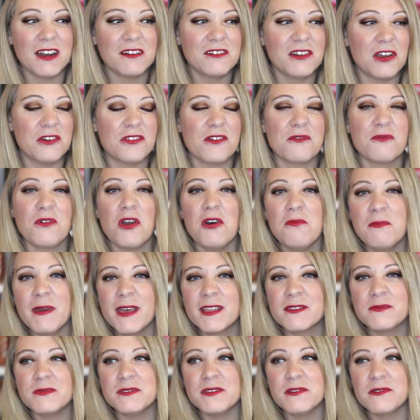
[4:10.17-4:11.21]
don't know. The
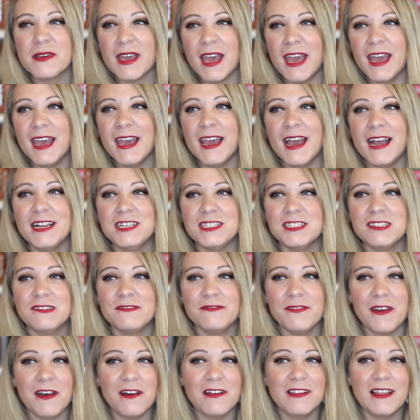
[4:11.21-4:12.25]
romance was okay. I
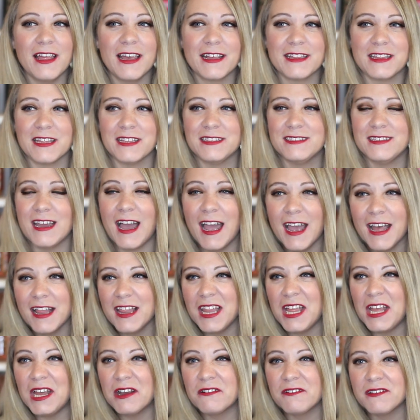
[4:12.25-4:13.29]
just felt like the
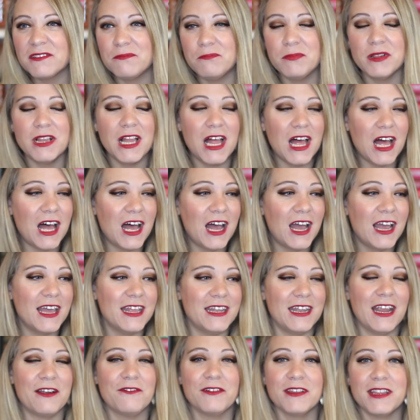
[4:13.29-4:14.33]
dialogue was blah
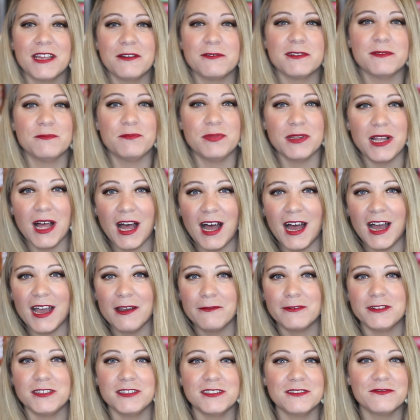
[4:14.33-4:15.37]
and everything was blah.
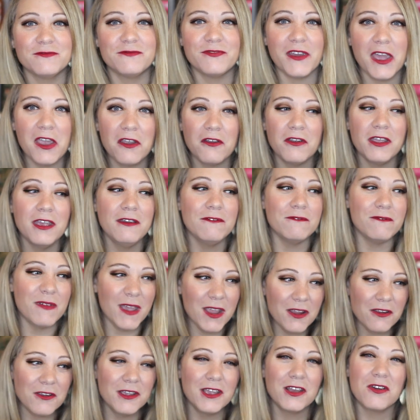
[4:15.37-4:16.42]
It was just very,
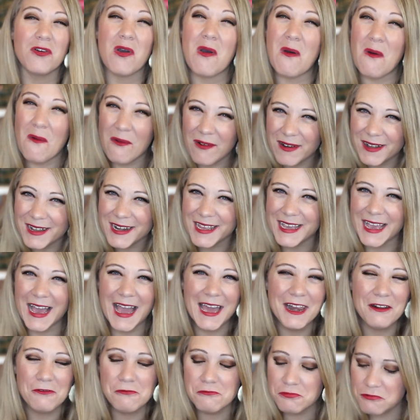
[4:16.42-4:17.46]
very corny.
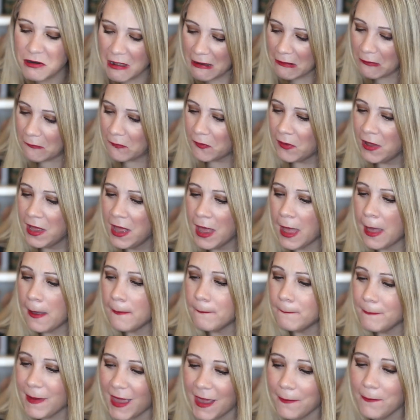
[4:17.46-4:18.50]
I don't know.
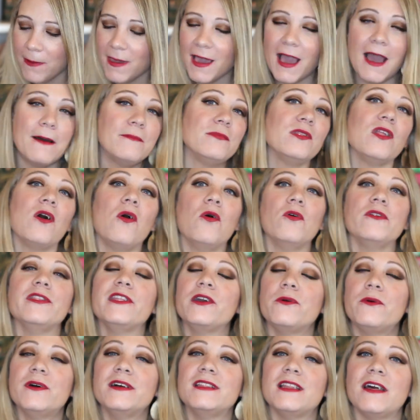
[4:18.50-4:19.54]
Maybe I'm the
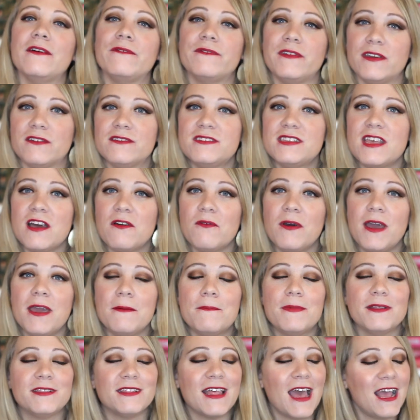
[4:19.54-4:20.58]
only one that feels that
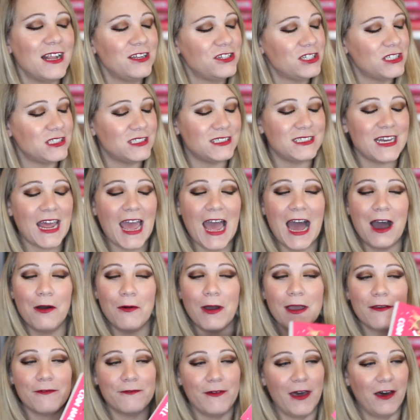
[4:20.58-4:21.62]
way, but that's just how
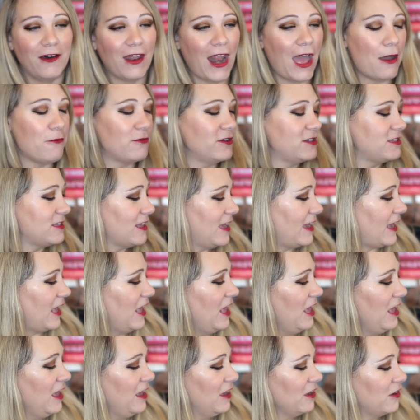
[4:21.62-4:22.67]
I felt. I was like,
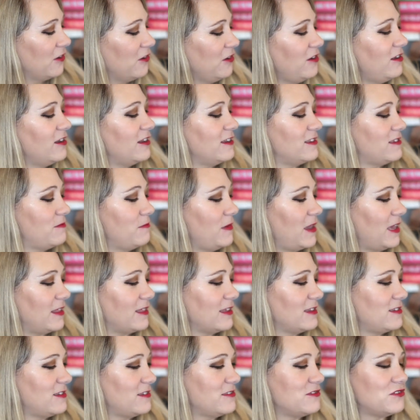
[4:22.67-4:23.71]
goodness me,
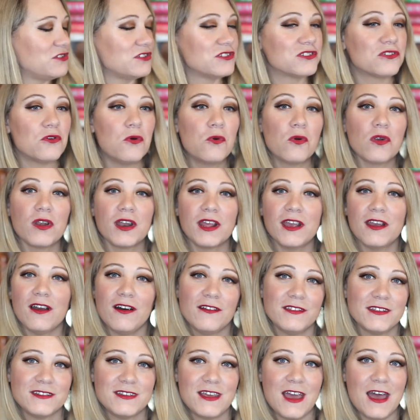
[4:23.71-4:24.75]
this is just corny
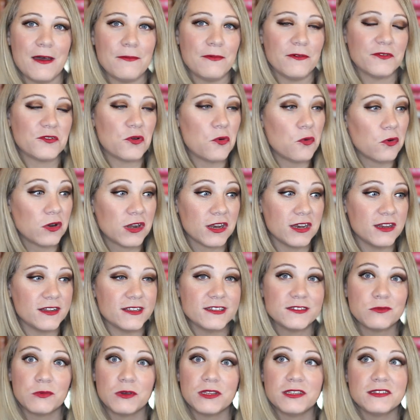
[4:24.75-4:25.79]
on the top of
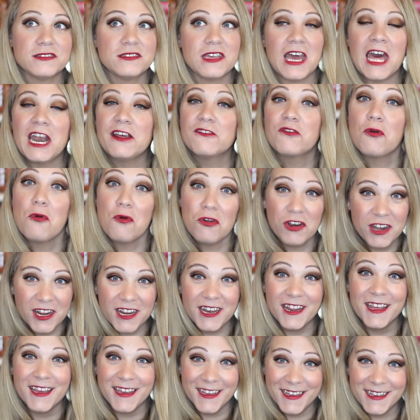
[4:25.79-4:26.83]
corniness with a side of
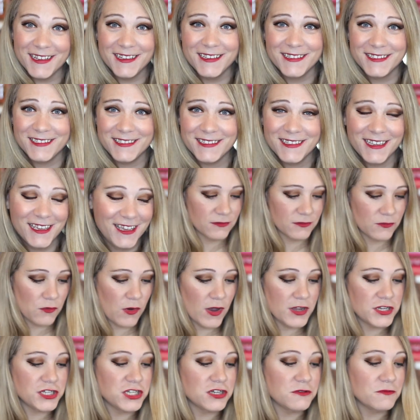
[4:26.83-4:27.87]
corniness.
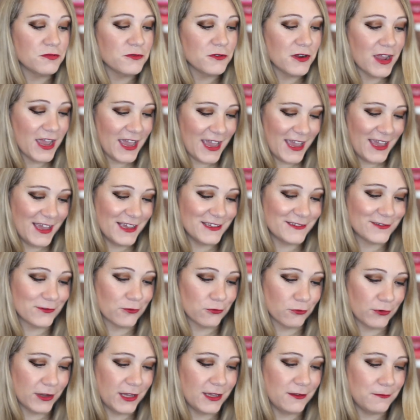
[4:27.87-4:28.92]
Question number eight is
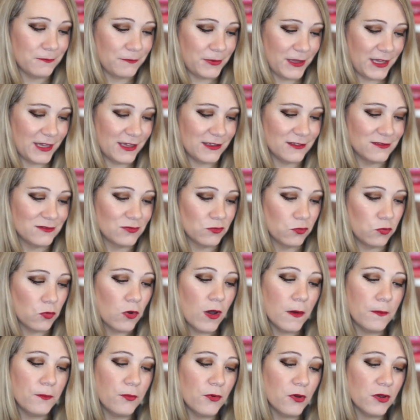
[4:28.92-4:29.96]
green beans.
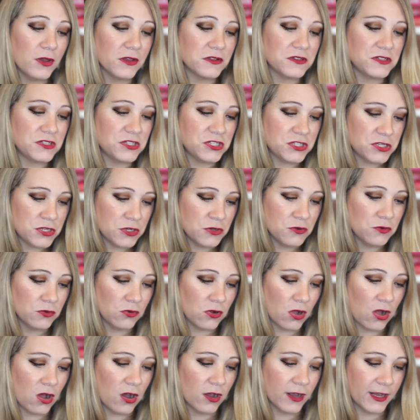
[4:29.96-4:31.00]
What book is too
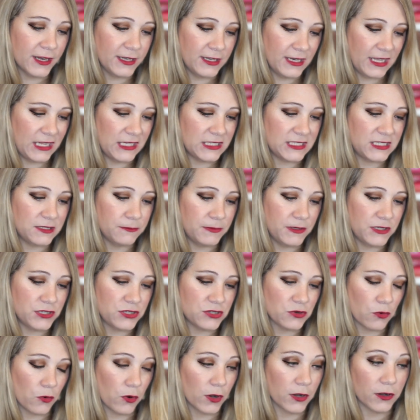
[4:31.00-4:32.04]
long and needs to be
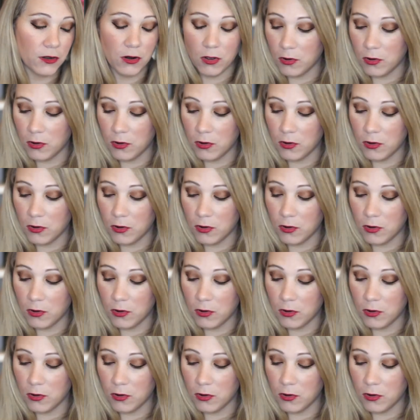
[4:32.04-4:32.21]
shortened?